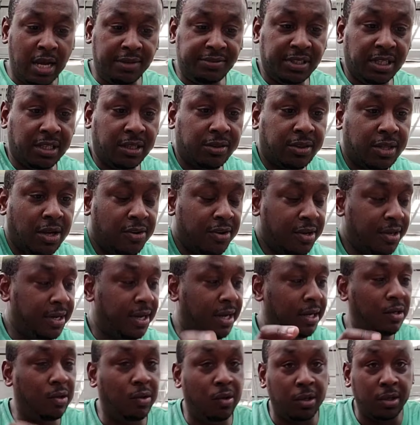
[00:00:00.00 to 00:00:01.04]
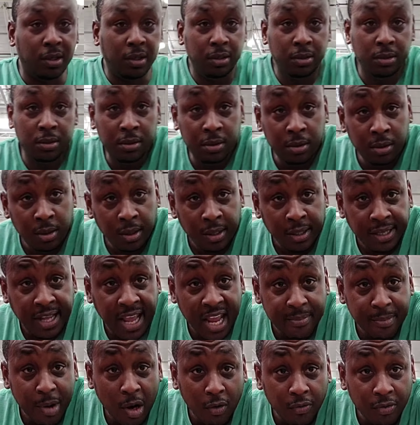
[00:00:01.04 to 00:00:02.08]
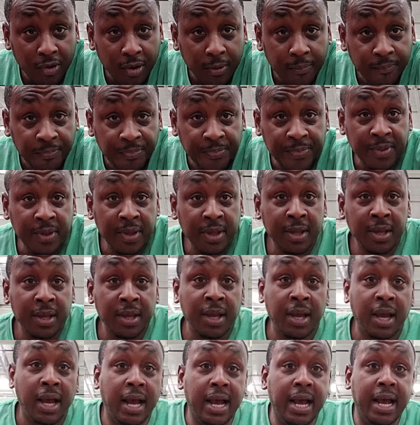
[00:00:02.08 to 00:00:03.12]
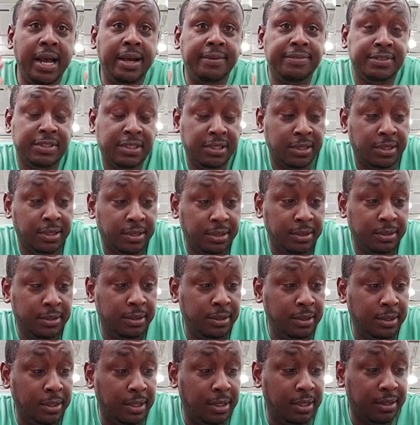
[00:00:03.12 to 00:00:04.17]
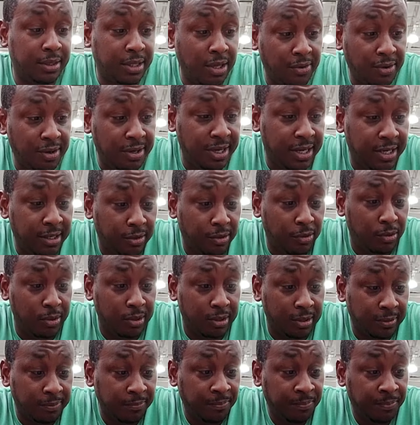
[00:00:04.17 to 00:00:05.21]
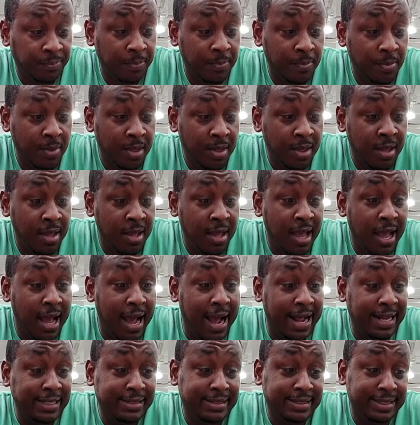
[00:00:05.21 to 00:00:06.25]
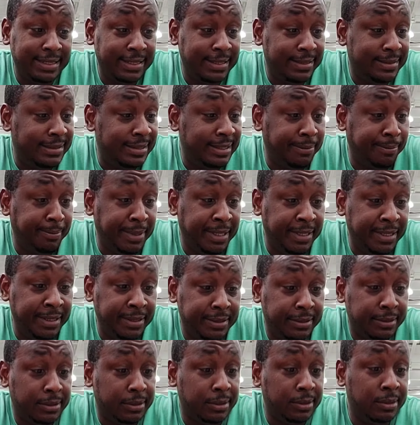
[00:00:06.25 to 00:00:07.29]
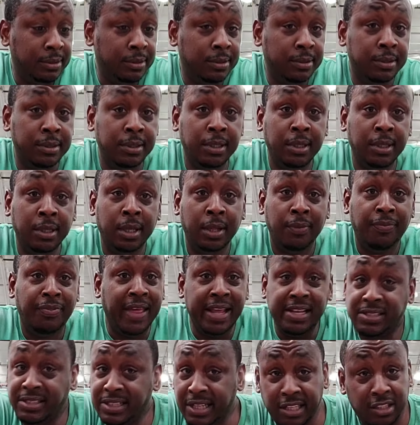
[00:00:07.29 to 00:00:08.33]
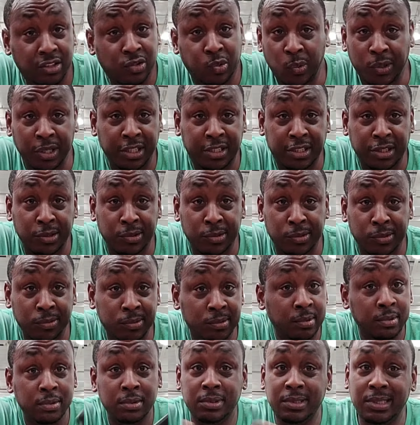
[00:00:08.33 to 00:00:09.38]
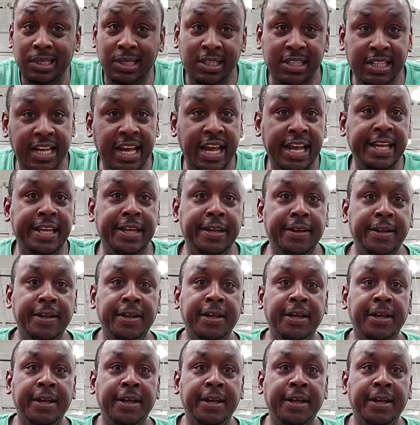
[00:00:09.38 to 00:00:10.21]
I took a $30 order. Game over. I took a $30 order. I said 10 minutes. They said 22, done in 8.